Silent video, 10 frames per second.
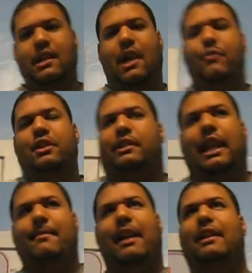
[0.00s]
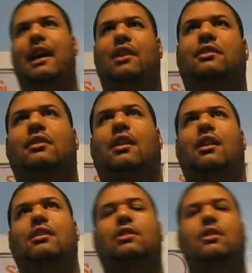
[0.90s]
Yeah, we just came out announced.
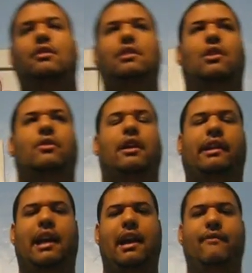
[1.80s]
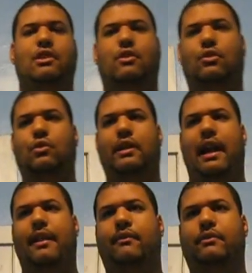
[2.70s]
So you know, again, if you're gonna do
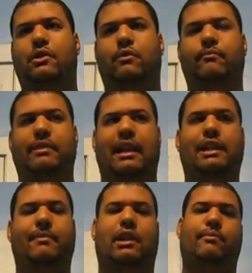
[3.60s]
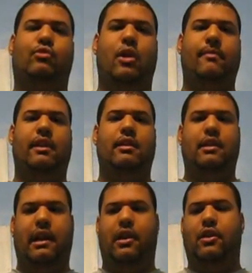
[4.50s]
that, we gotta at least make an appointment.
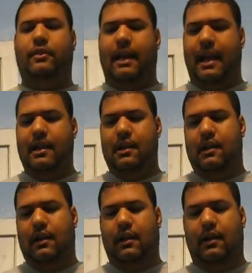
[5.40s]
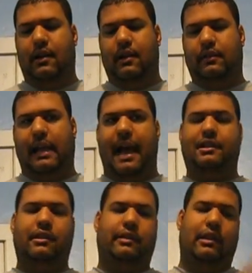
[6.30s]
And I heard that. That
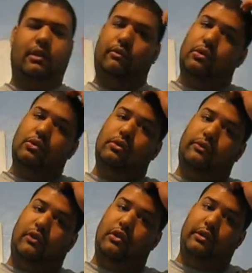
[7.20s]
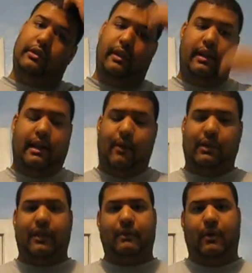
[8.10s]
I should send the rules first, and that's
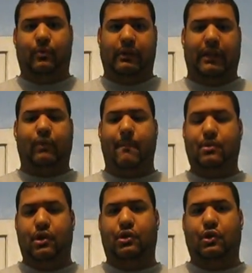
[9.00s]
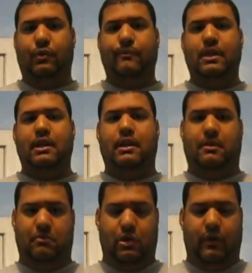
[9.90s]
what I'm going to do.
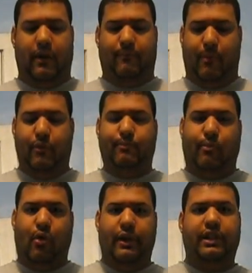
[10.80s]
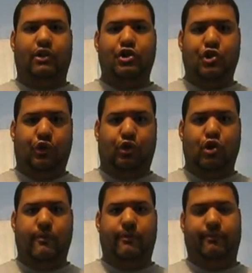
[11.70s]
You know, we're promoting this on
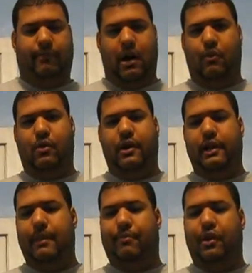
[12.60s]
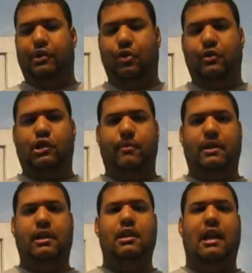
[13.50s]
YouTube, part 1, and then part 2 is going to
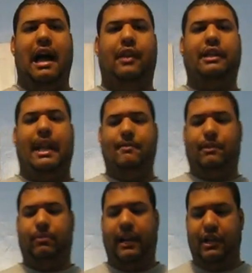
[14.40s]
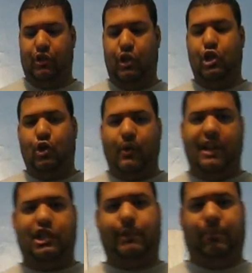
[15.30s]
be how the game is played. So you're going to
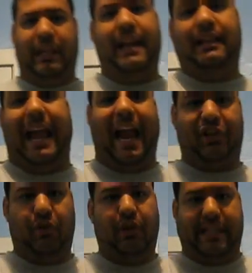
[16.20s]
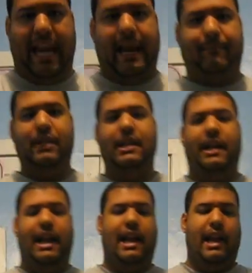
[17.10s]
watch us play the game,
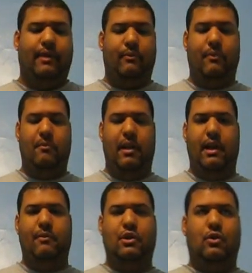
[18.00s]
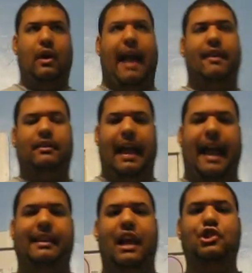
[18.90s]
and then we're going to
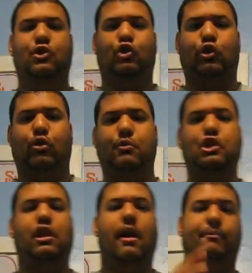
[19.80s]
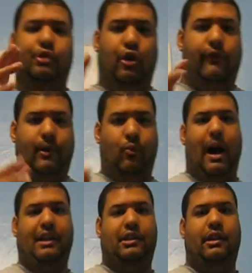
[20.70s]
have that on YouTube so you can observe and
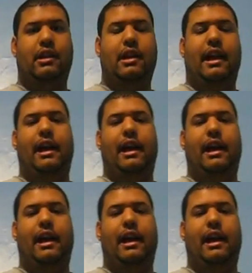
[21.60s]
watch it.